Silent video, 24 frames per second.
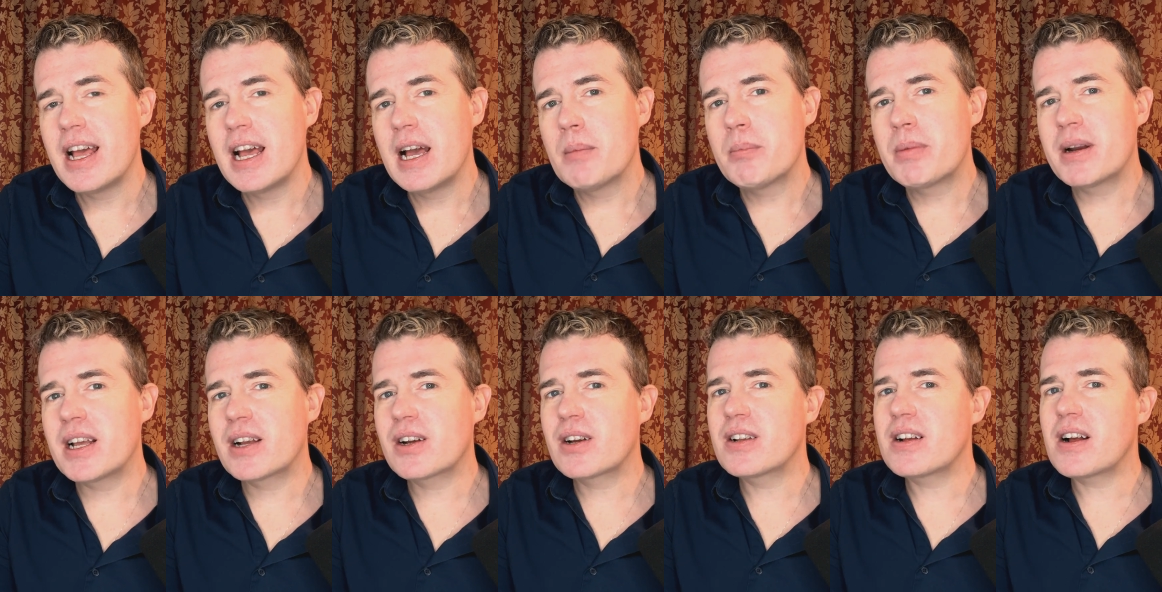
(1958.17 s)
But
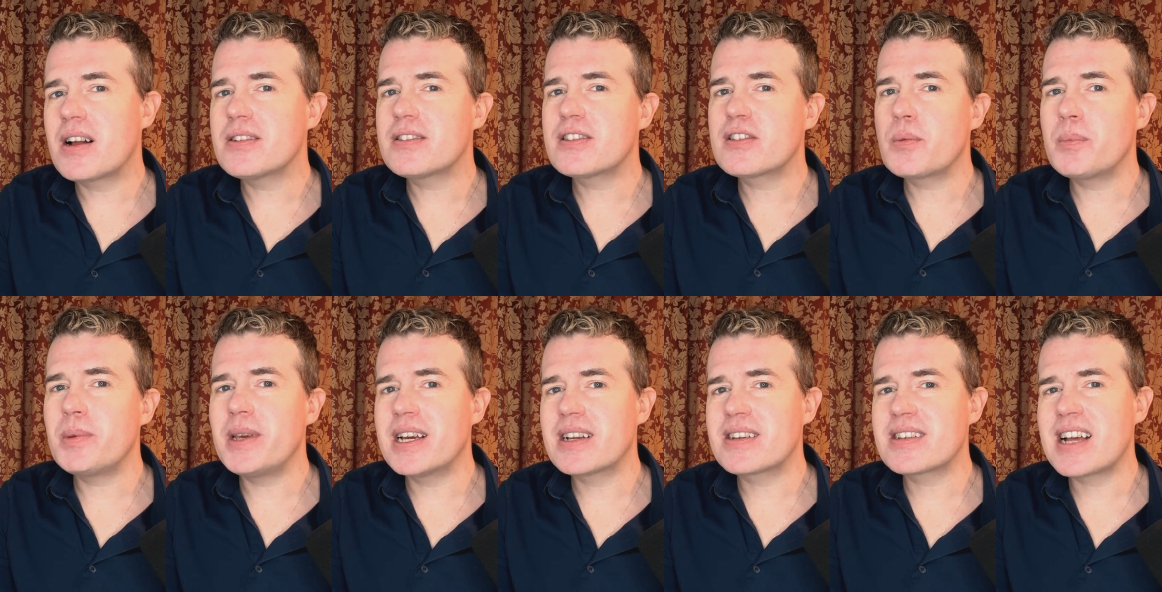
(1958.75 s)
it could also
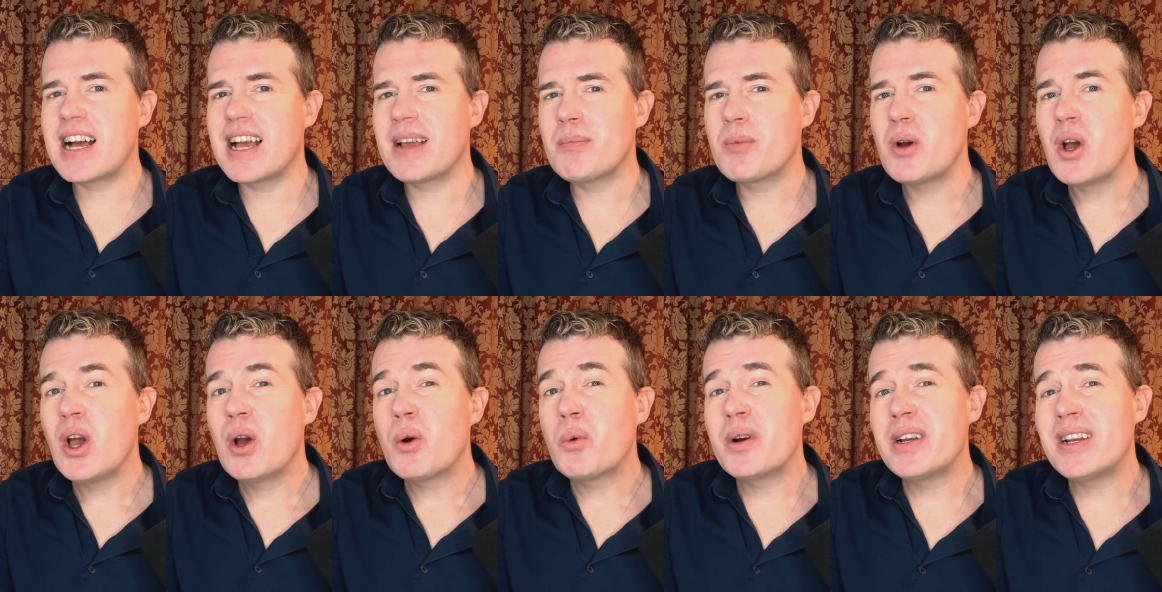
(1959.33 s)
be a time
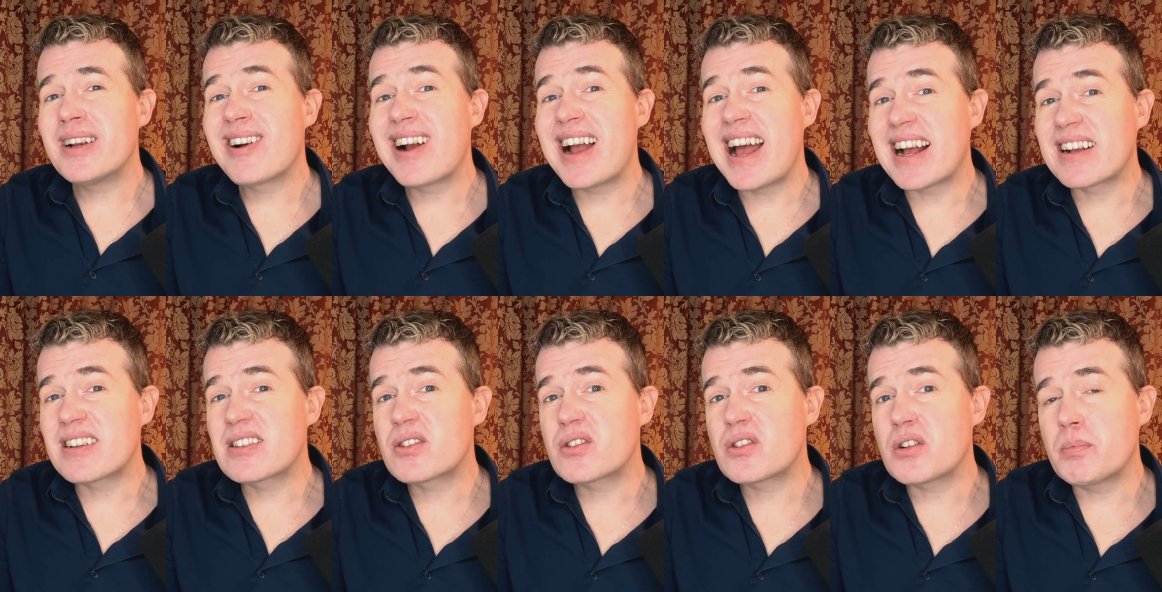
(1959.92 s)
when you're
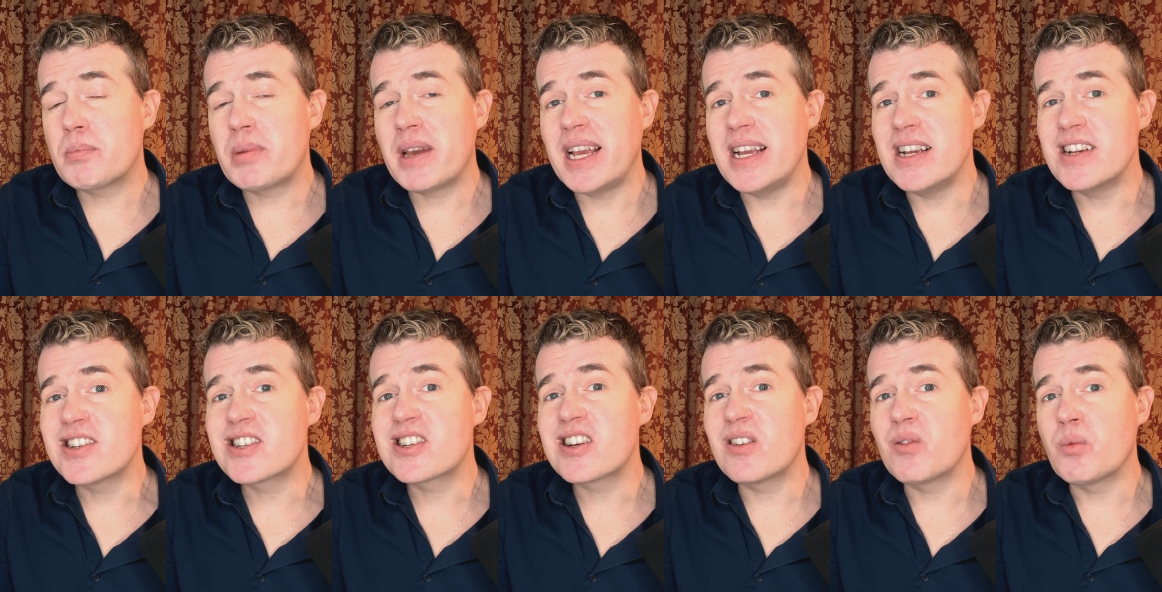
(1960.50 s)
extra
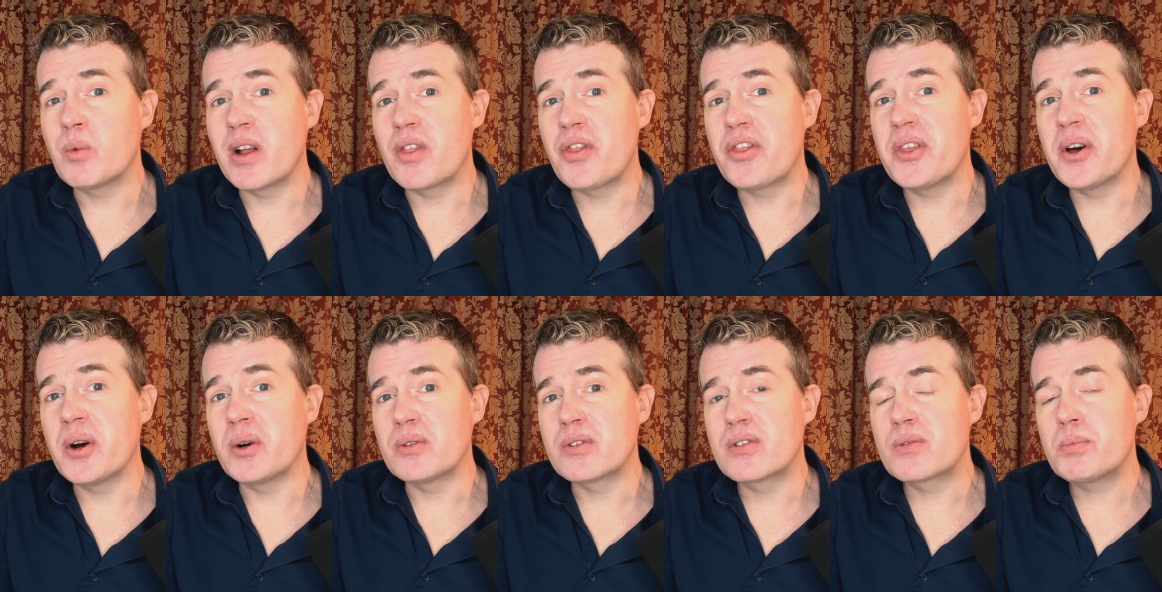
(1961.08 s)
patient with
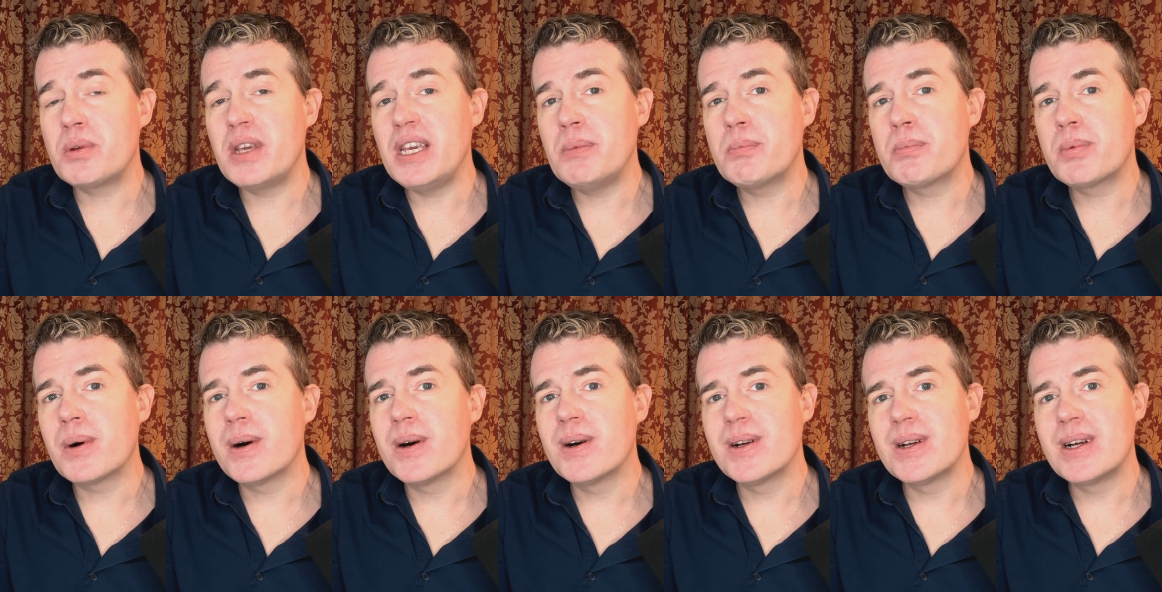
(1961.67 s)
those
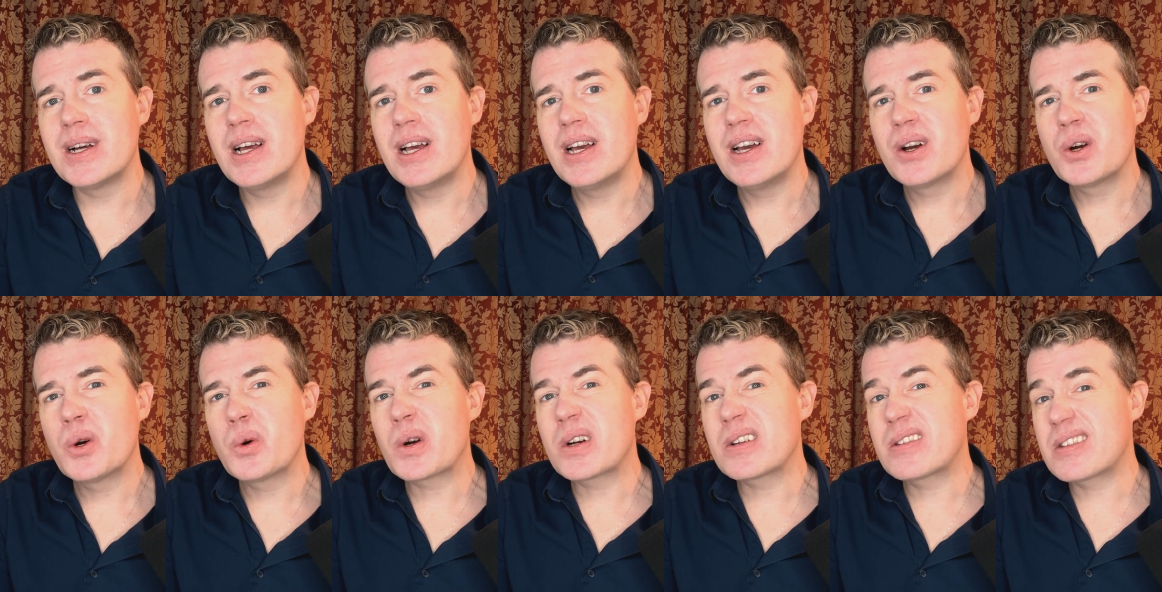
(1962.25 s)
people
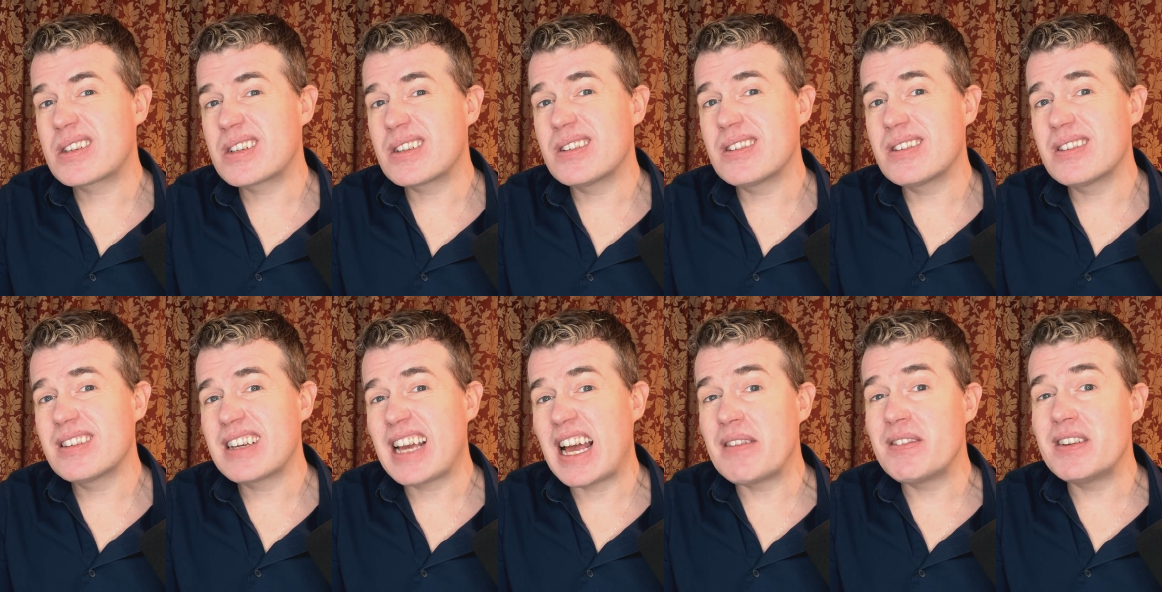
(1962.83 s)
who are
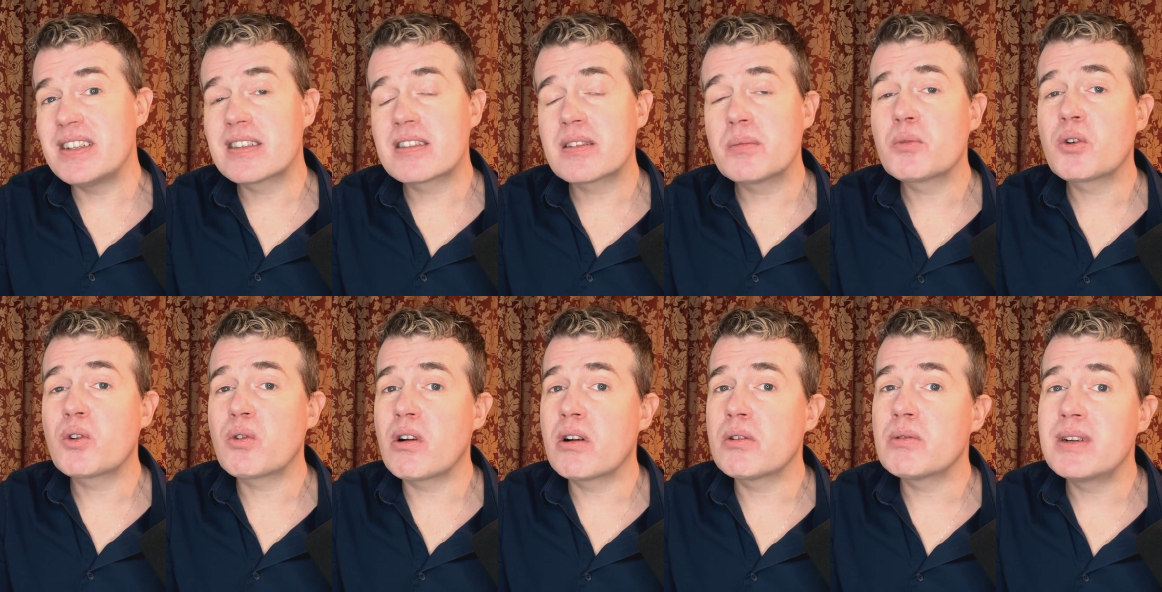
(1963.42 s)
still having some
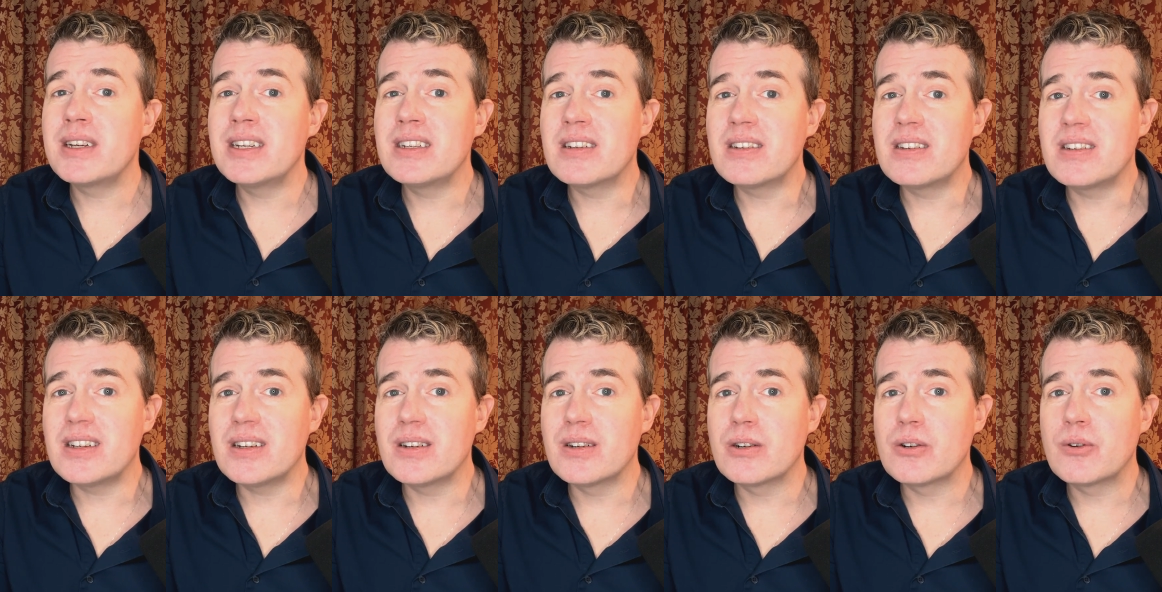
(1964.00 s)
growing to
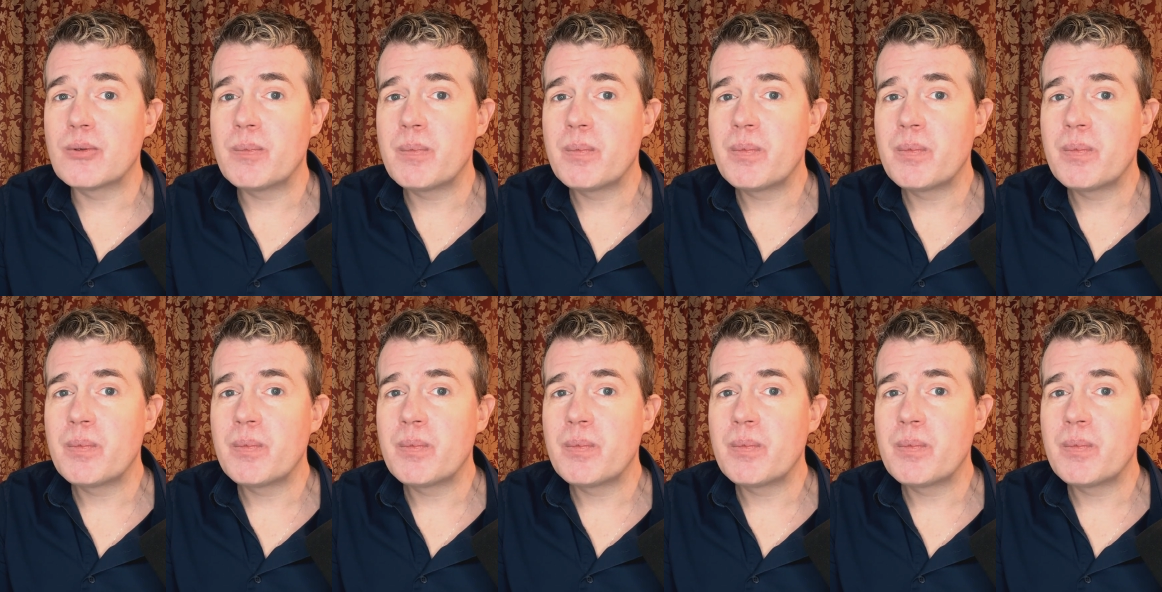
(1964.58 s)
do.